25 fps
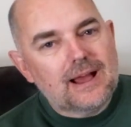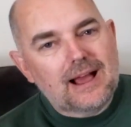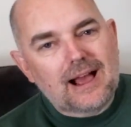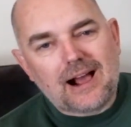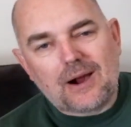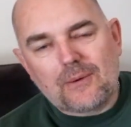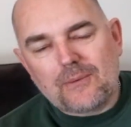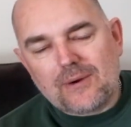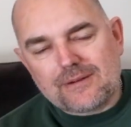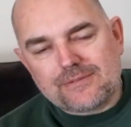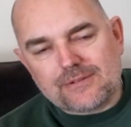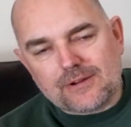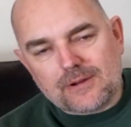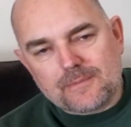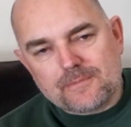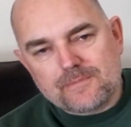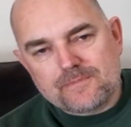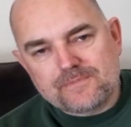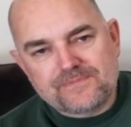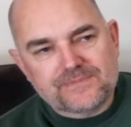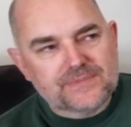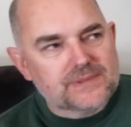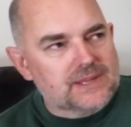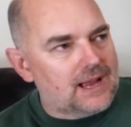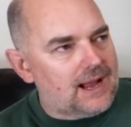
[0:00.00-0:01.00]
However,
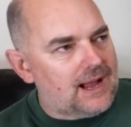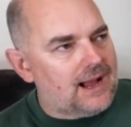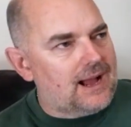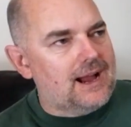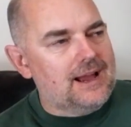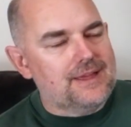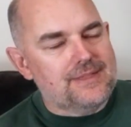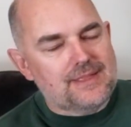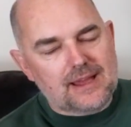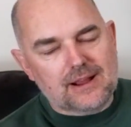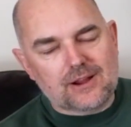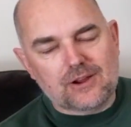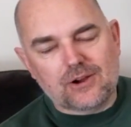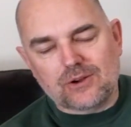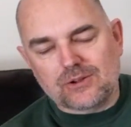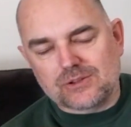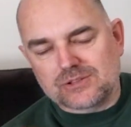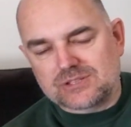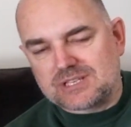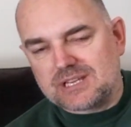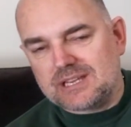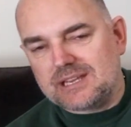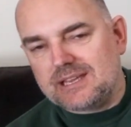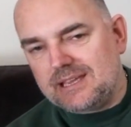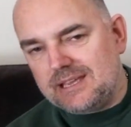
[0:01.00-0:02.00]
I then got
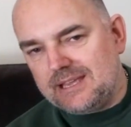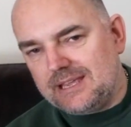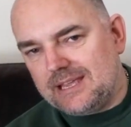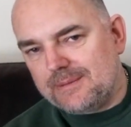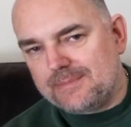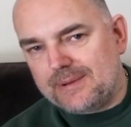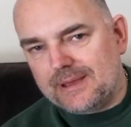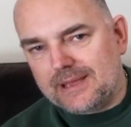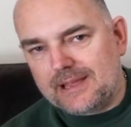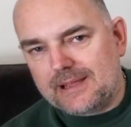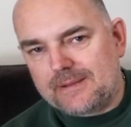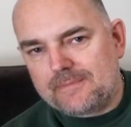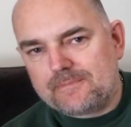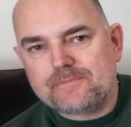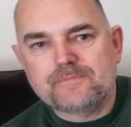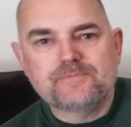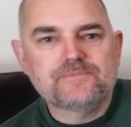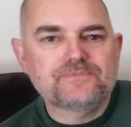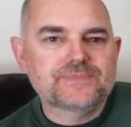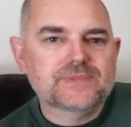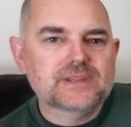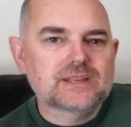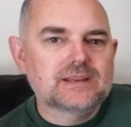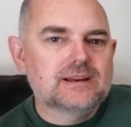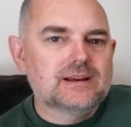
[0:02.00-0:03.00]
onto eBay
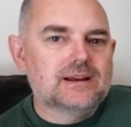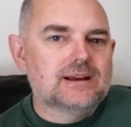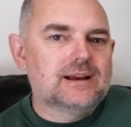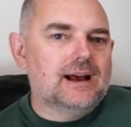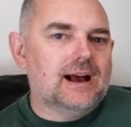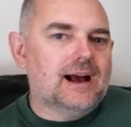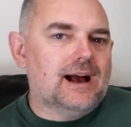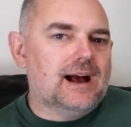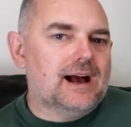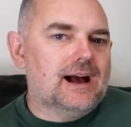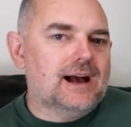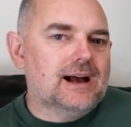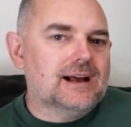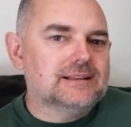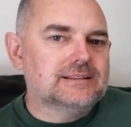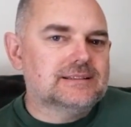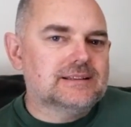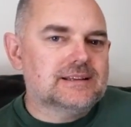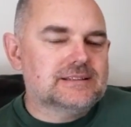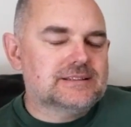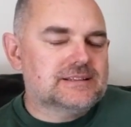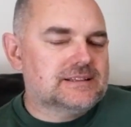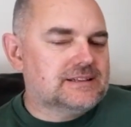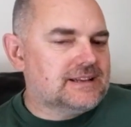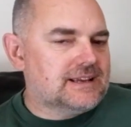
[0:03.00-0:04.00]
and
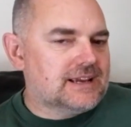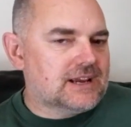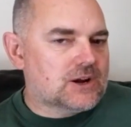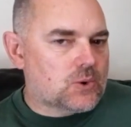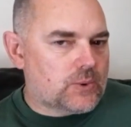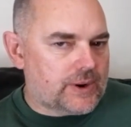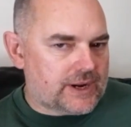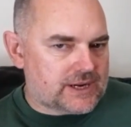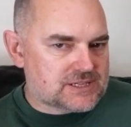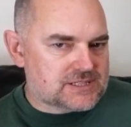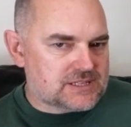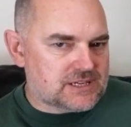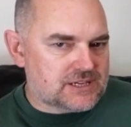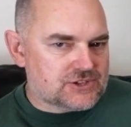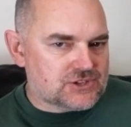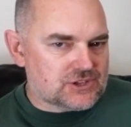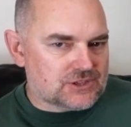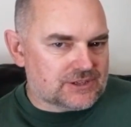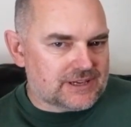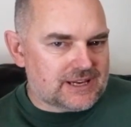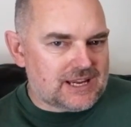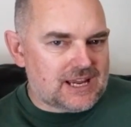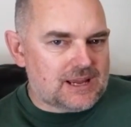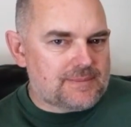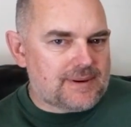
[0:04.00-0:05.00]
did a quick search
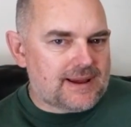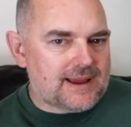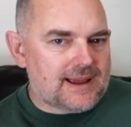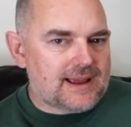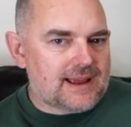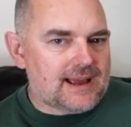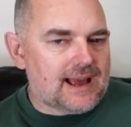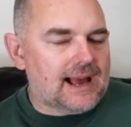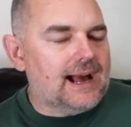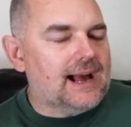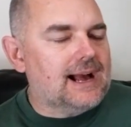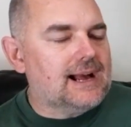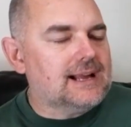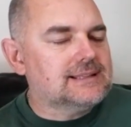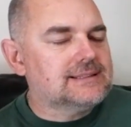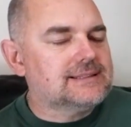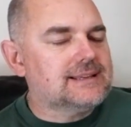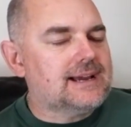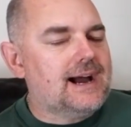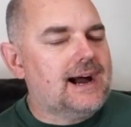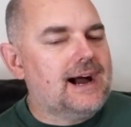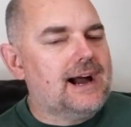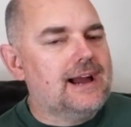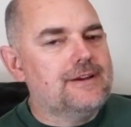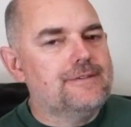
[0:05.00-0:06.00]
on eBay and
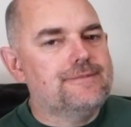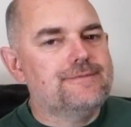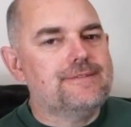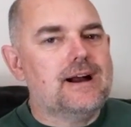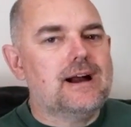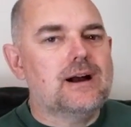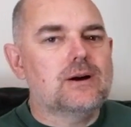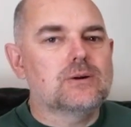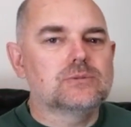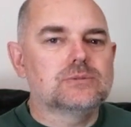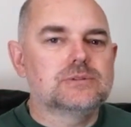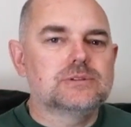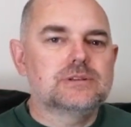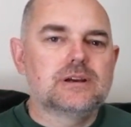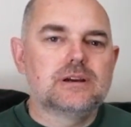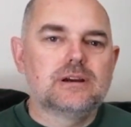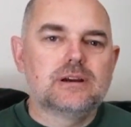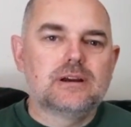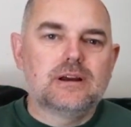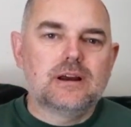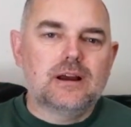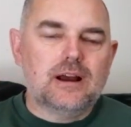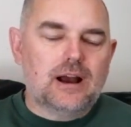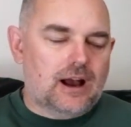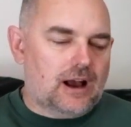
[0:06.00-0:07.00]
I found
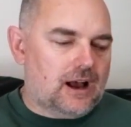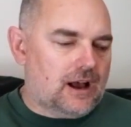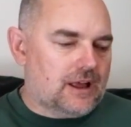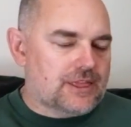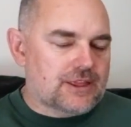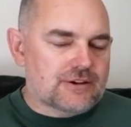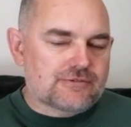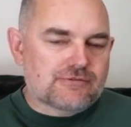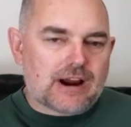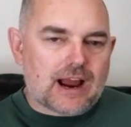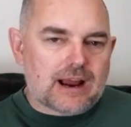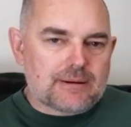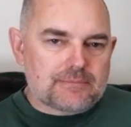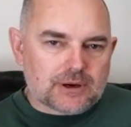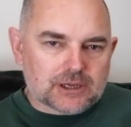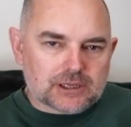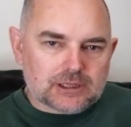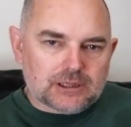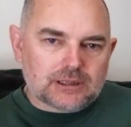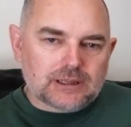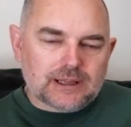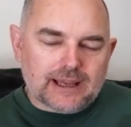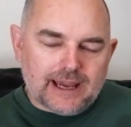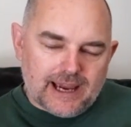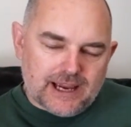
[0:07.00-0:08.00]
uh, the right
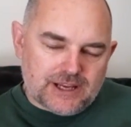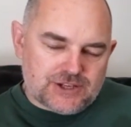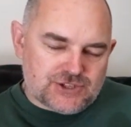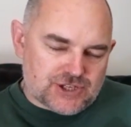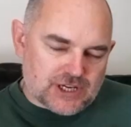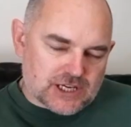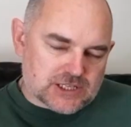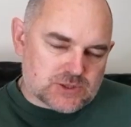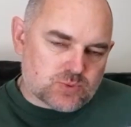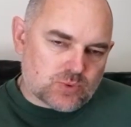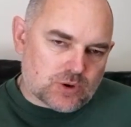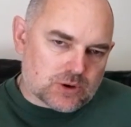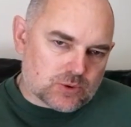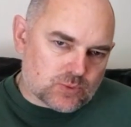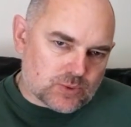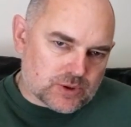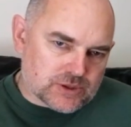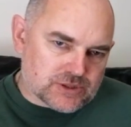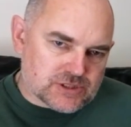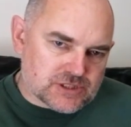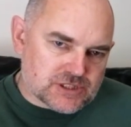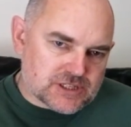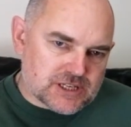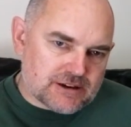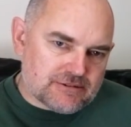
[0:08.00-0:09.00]
model,
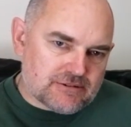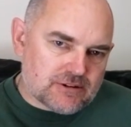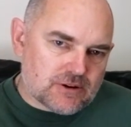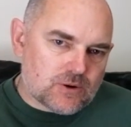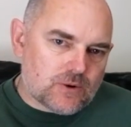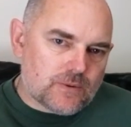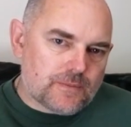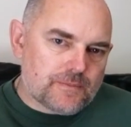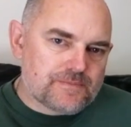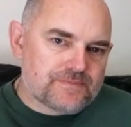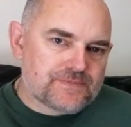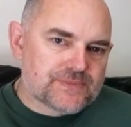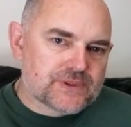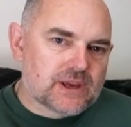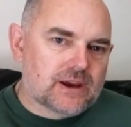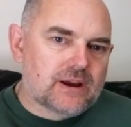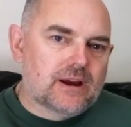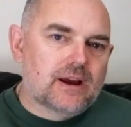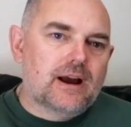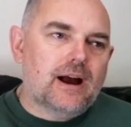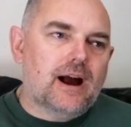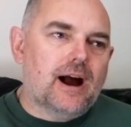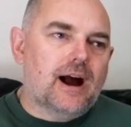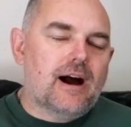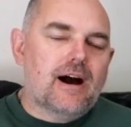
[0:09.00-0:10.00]
HS110,
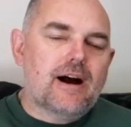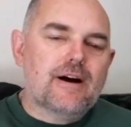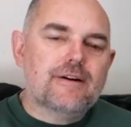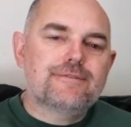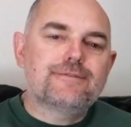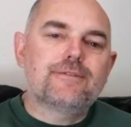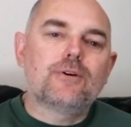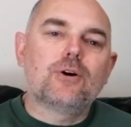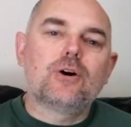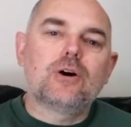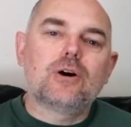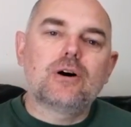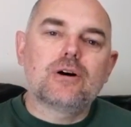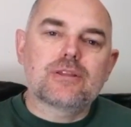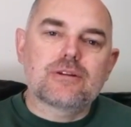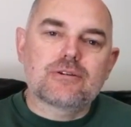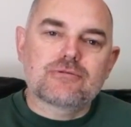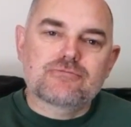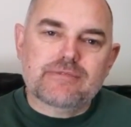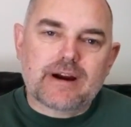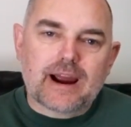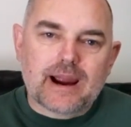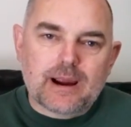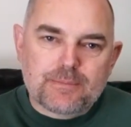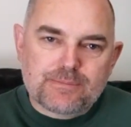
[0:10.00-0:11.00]
uh, for the
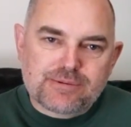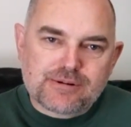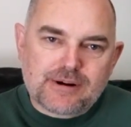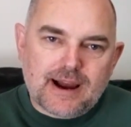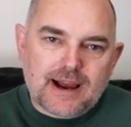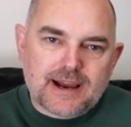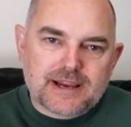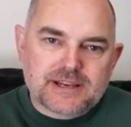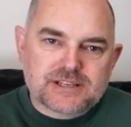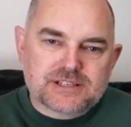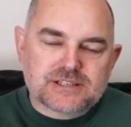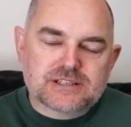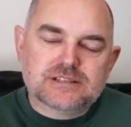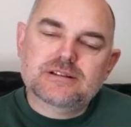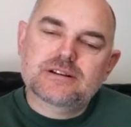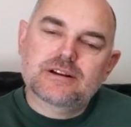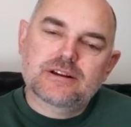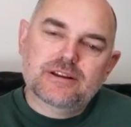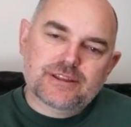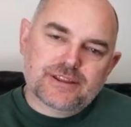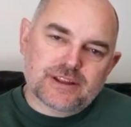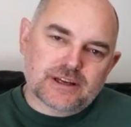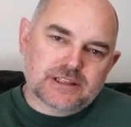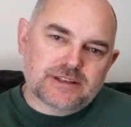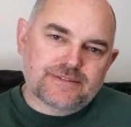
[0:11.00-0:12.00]
right price,
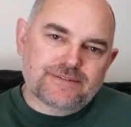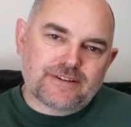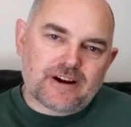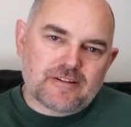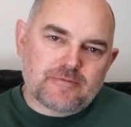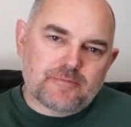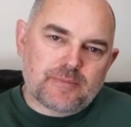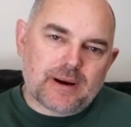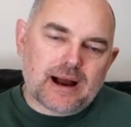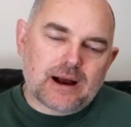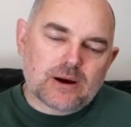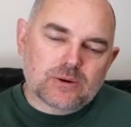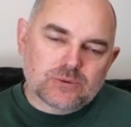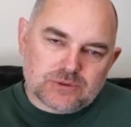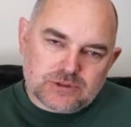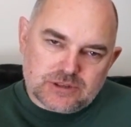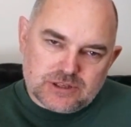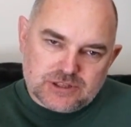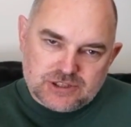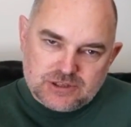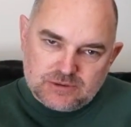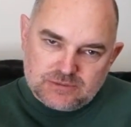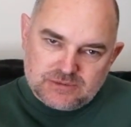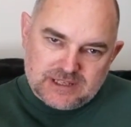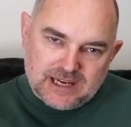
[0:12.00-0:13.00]

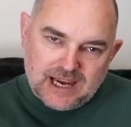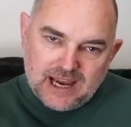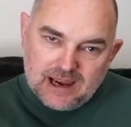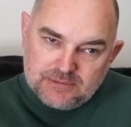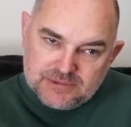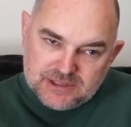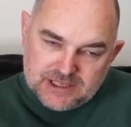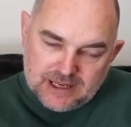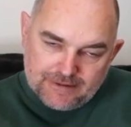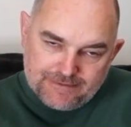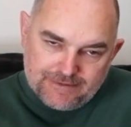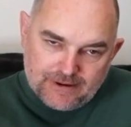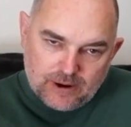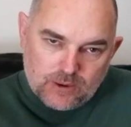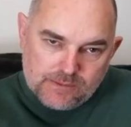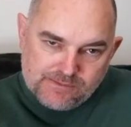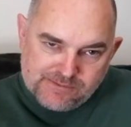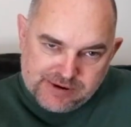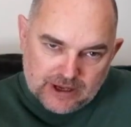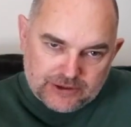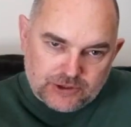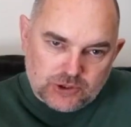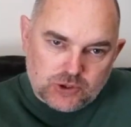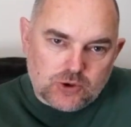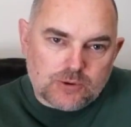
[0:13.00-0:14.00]
£35. Sometimes I found
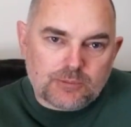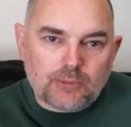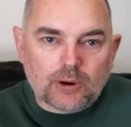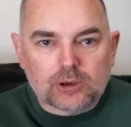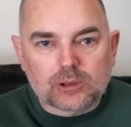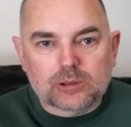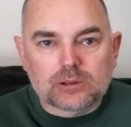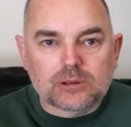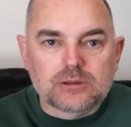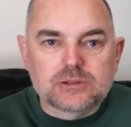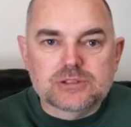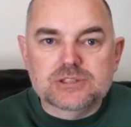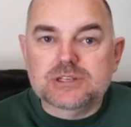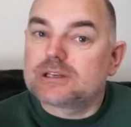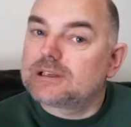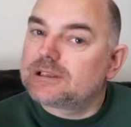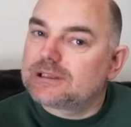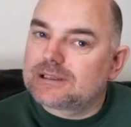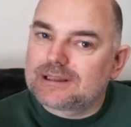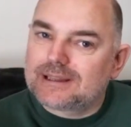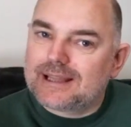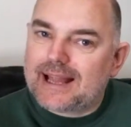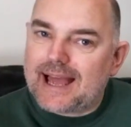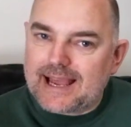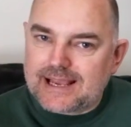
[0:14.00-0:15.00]
brand new models
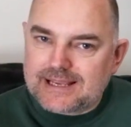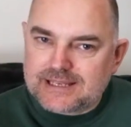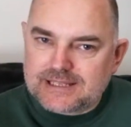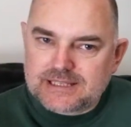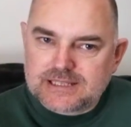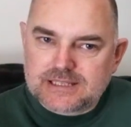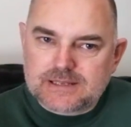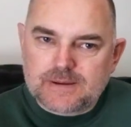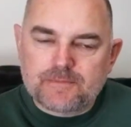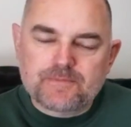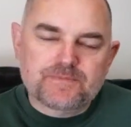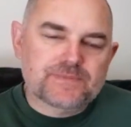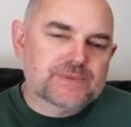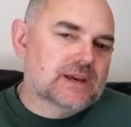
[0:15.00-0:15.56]
less.